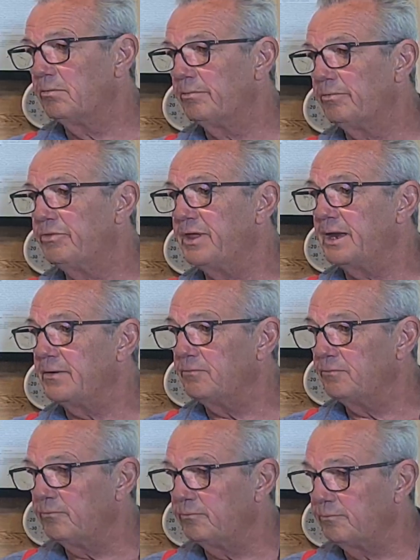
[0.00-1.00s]

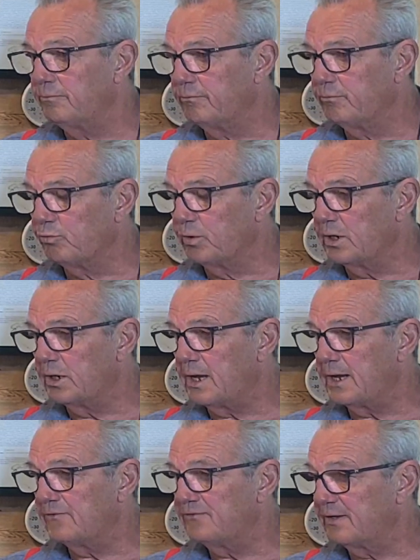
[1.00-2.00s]
then
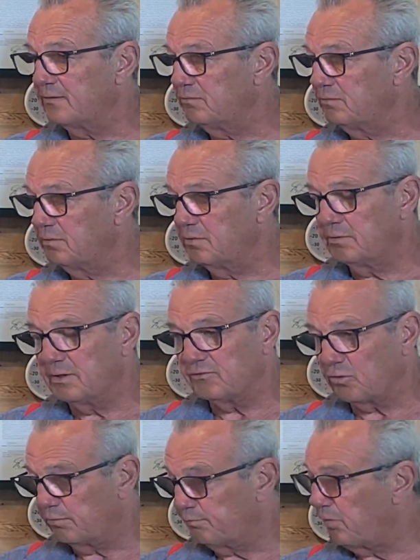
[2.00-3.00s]
realized that this
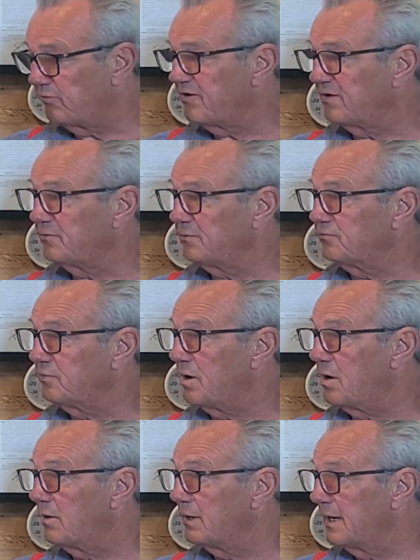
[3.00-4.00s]
whole process was
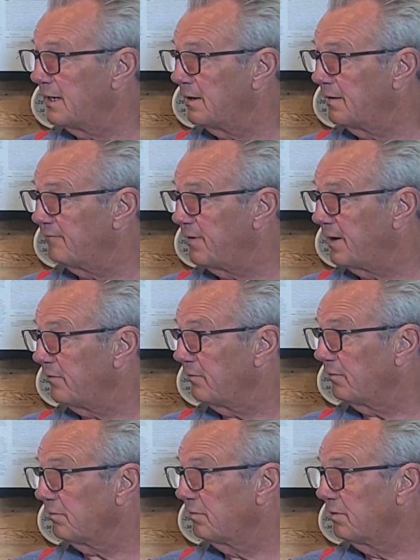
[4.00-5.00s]
wrong, and I've
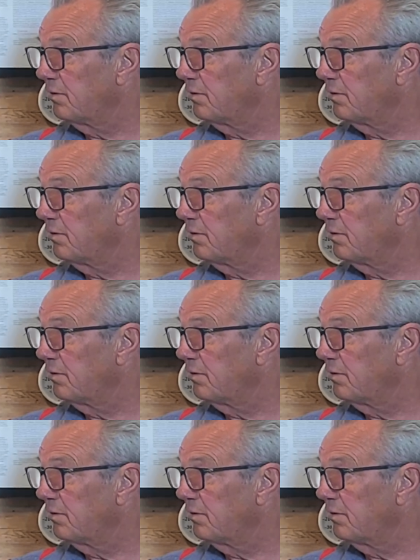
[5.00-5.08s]
either